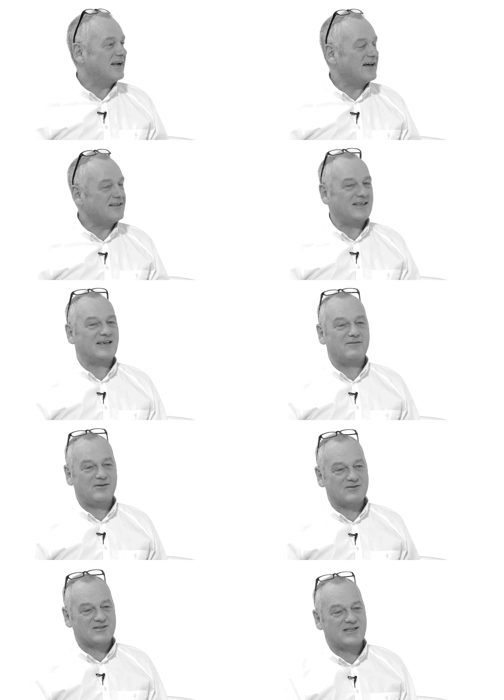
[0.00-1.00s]
And I think if
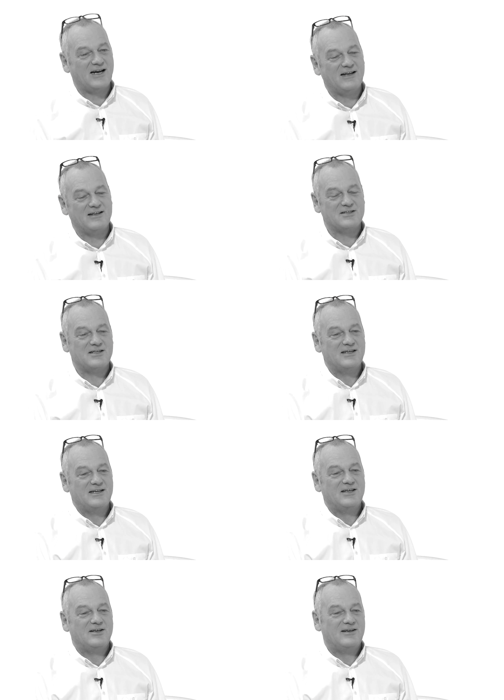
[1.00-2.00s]
you're a stylist,
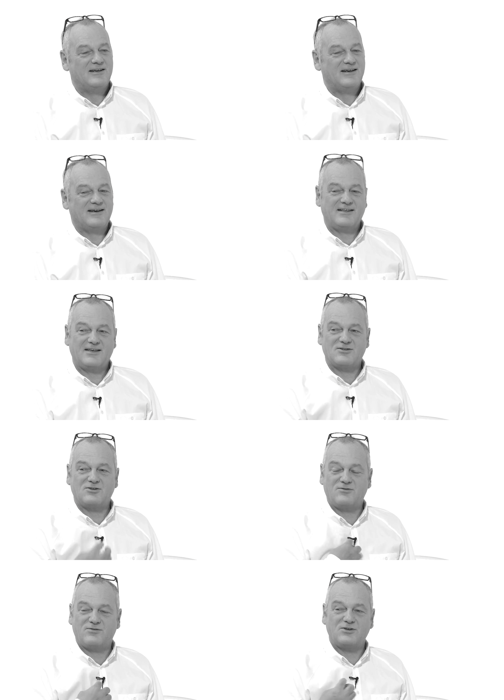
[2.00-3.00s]
I think it's
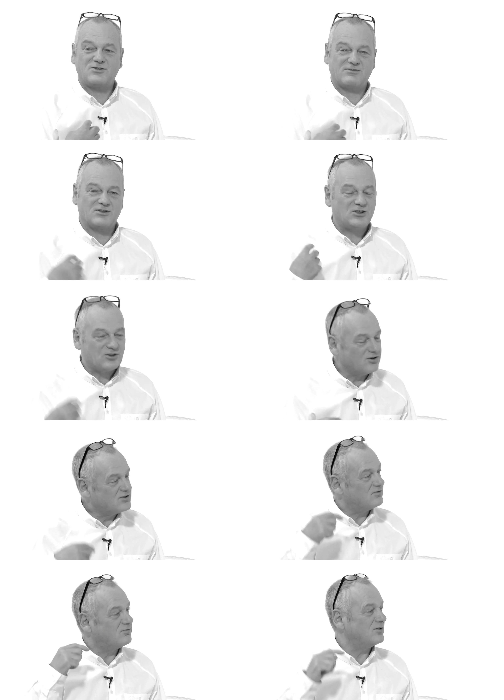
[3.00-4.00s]
good for you to have a
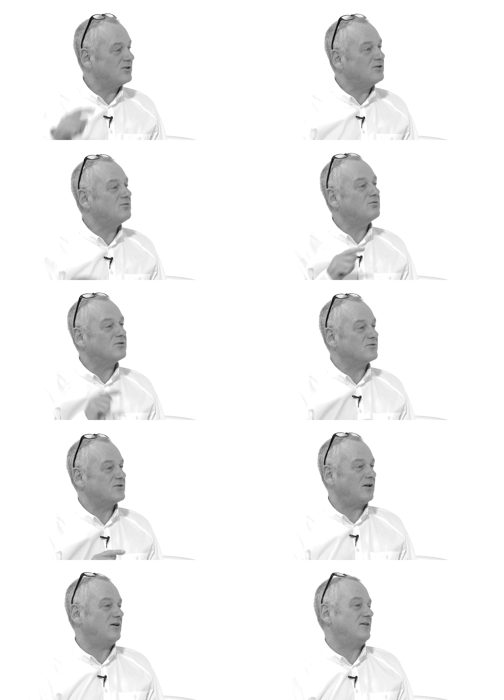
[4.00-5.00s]
choice of what you want
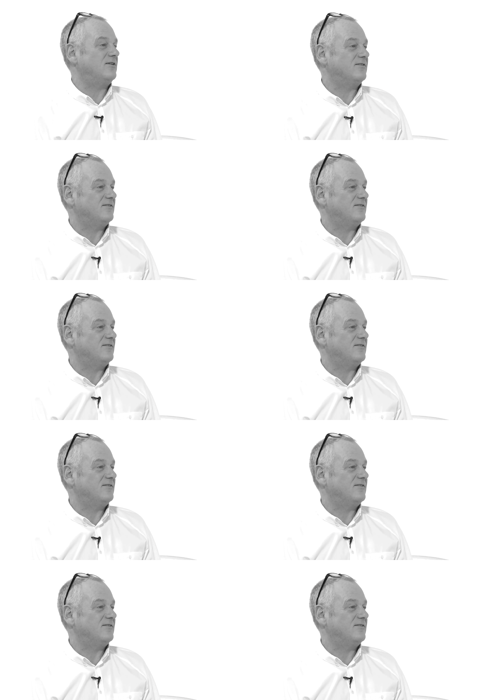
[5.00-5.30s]
to learn.